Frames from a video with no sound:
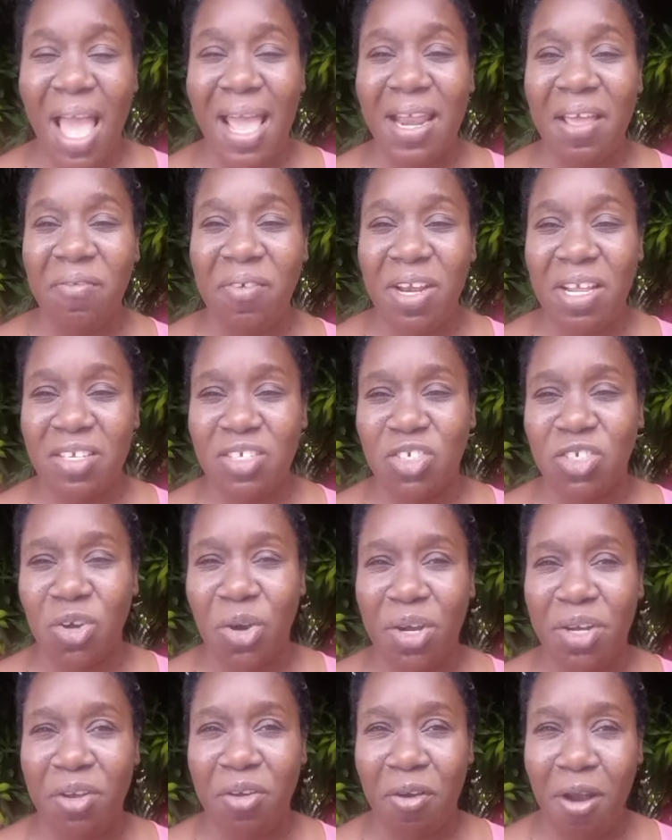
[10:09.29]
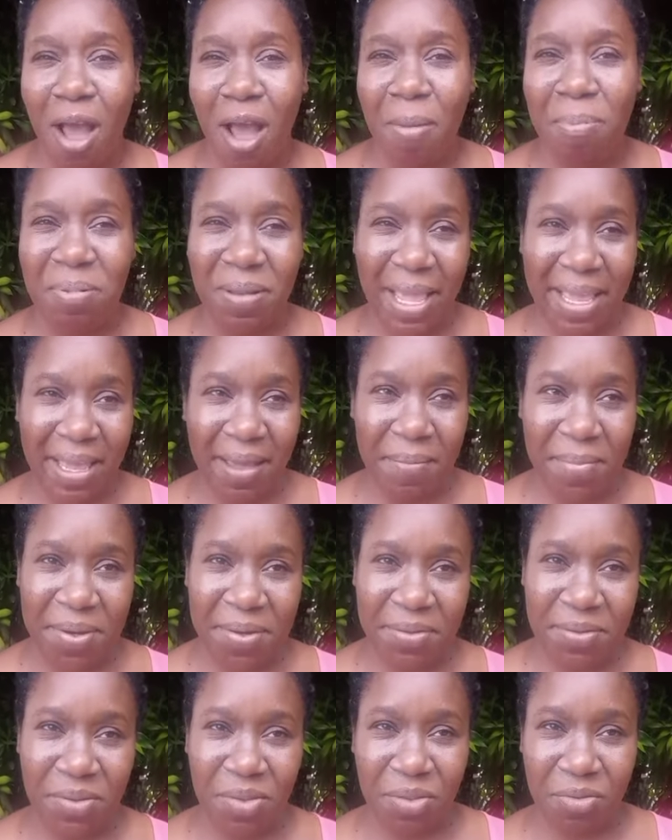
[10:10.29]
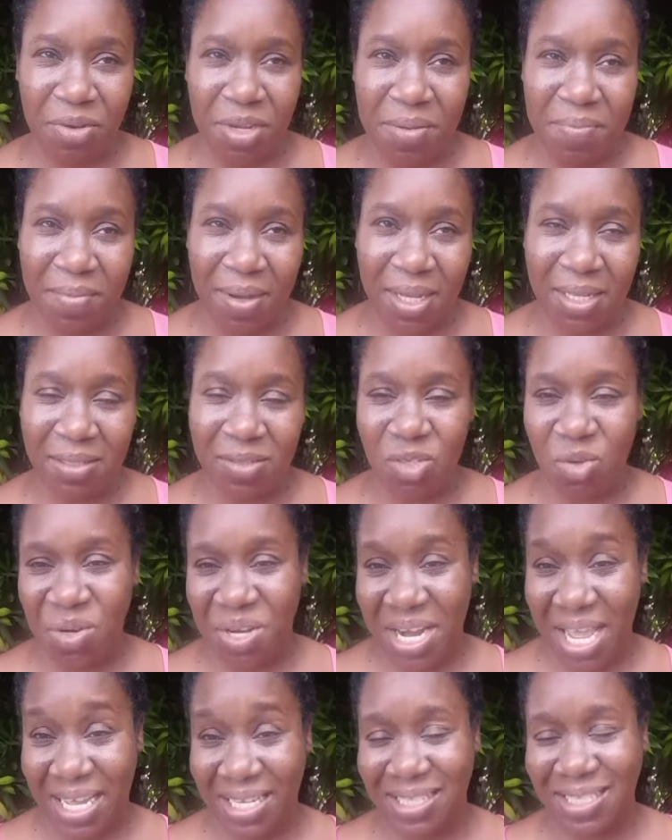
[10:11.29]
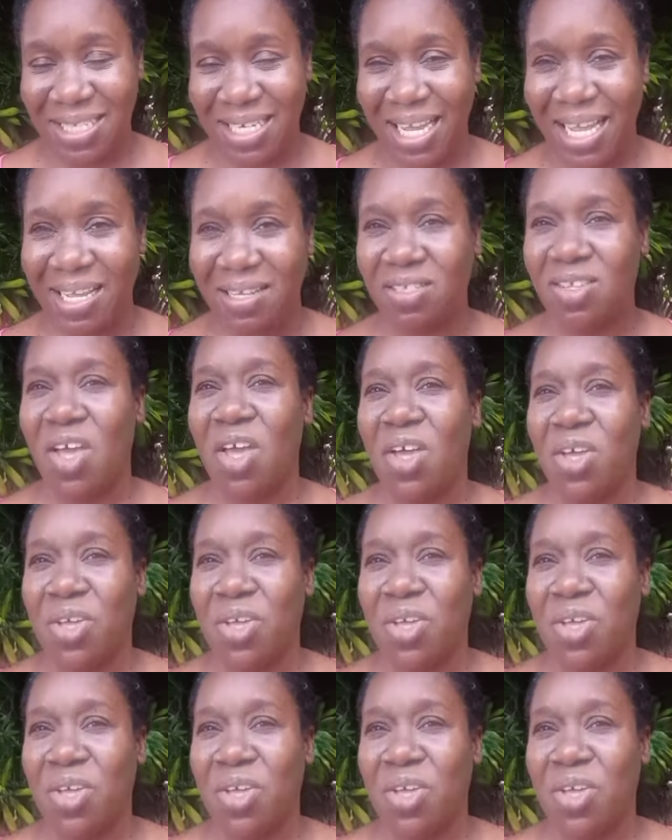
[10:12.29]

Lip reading: and if it is short crop, like about 3 months or 90 days,